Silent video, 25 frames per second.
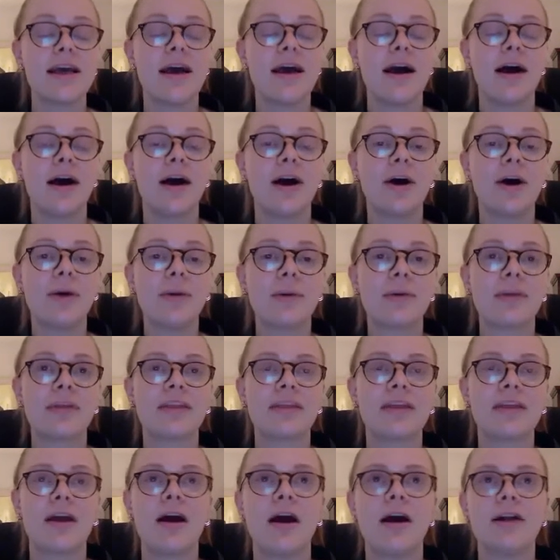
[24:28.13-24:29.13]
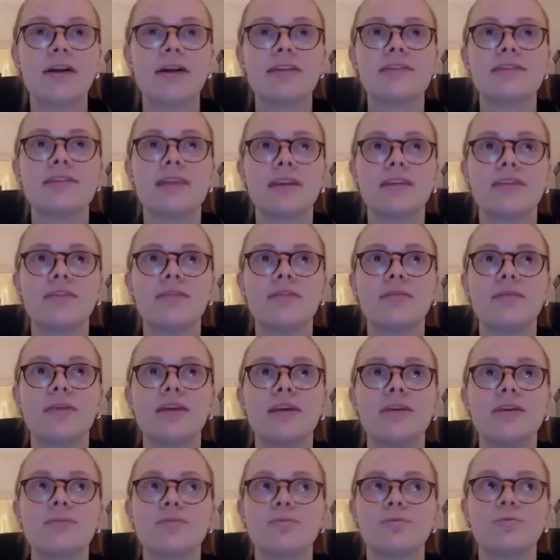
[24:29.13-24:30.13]
I think the hardest thing for
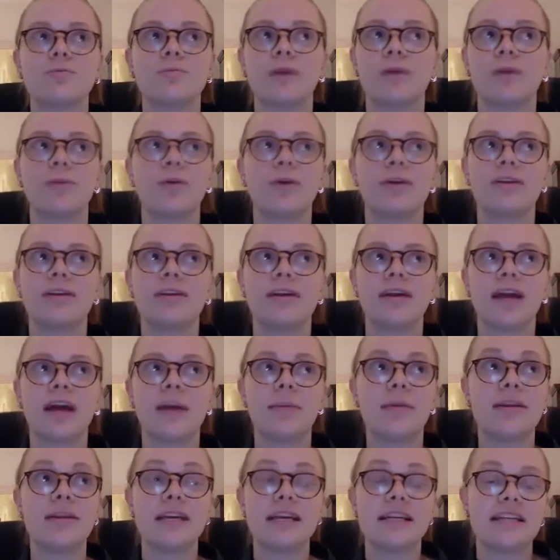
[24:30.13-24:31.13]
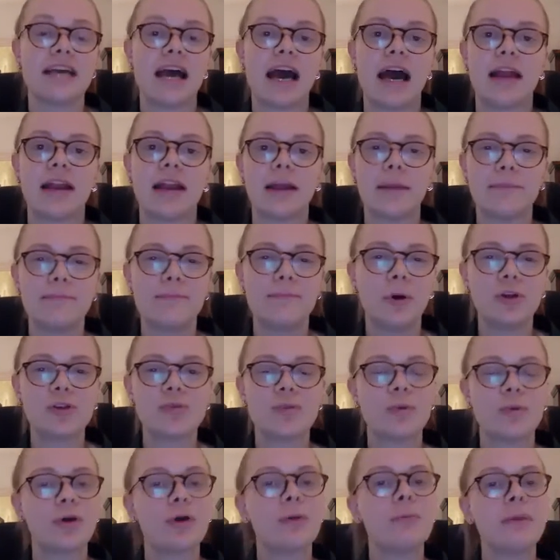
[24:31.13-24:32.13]
me, like a couple of days I had like
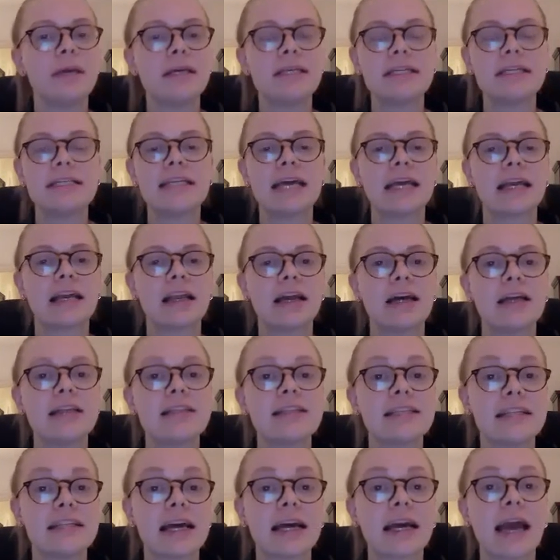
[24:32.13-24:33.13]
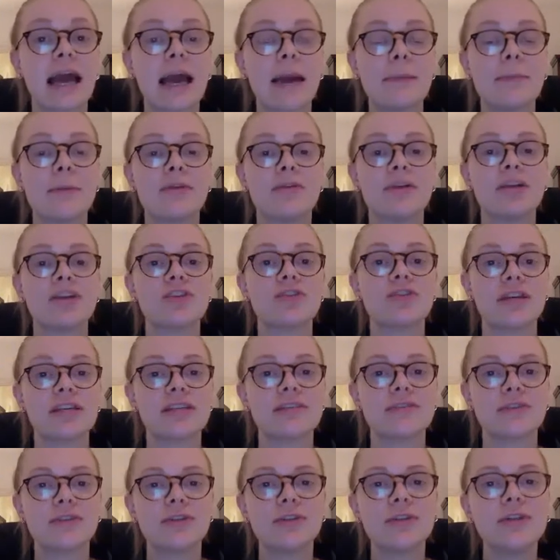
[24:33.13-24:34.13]
multiple competing deadlines, and that can be really
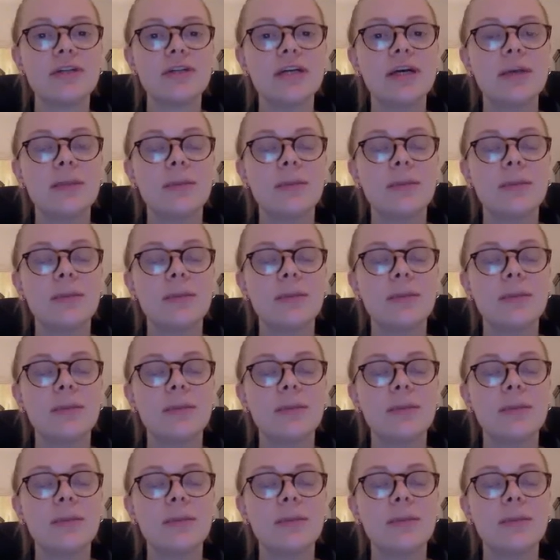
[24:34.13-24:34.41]
stressful.